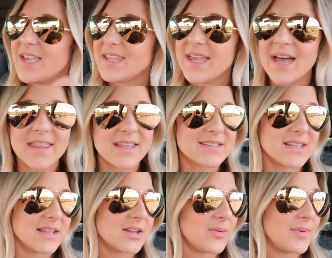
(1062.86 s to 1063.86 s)
yeah, that's a
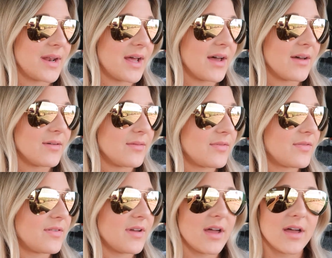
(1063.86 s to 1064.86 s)
little bit of
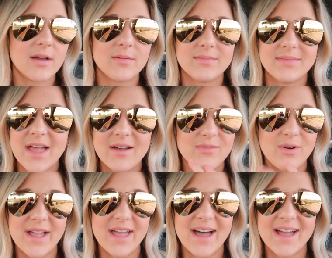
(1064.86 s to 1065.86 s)

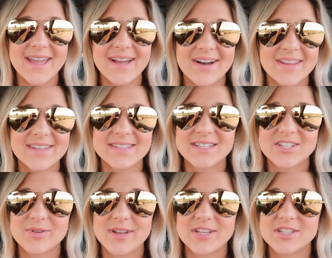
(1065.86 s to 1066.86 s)
FYI on the
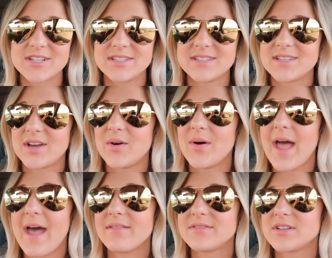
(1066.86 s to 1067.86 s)
situation. So
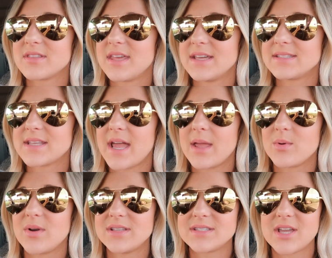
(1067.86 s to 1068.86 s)
after this, I'm
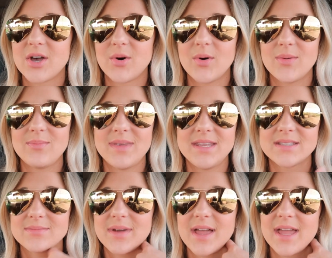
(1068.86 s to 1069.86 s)
going to go meet
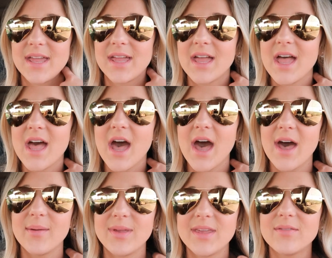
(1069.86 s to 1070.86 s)
my
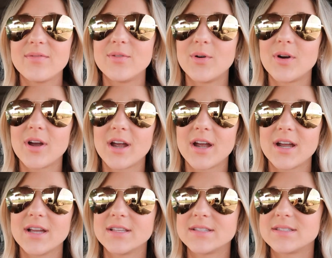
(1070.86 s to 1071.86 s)
hubby
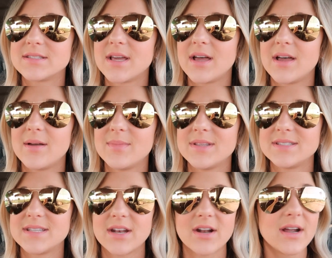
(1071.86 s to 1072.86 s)
for some
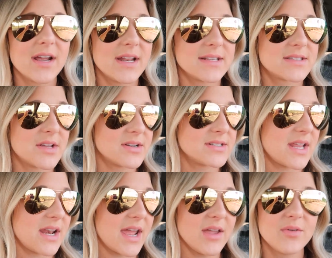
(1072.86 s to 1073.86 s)
dinner. It is Thursday
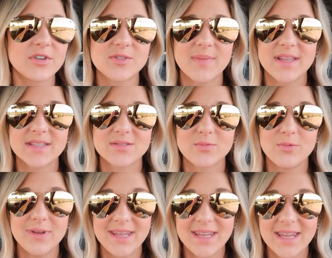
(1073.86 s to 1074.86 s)
night, which means
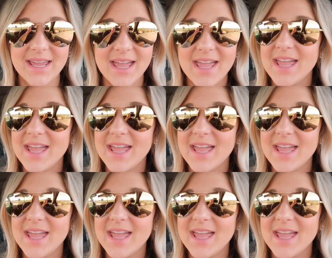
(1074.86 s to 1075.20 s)
we